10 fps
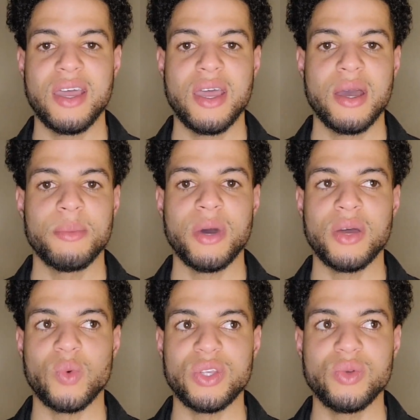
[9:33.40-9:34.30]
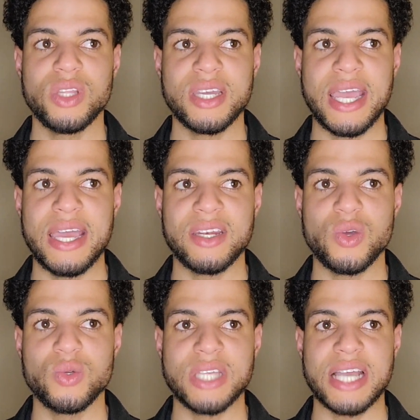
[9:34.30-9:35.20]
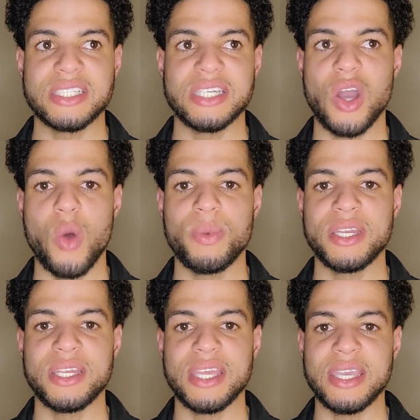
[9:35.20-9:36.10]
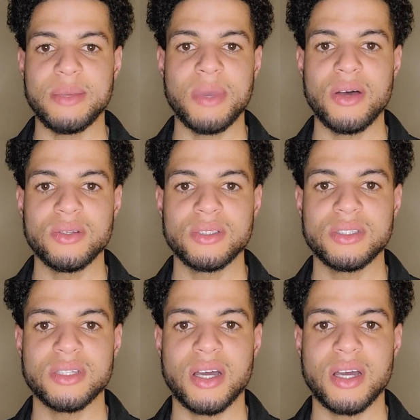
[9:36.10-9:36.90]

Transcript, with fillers: But when you look at who's actually opening the emails,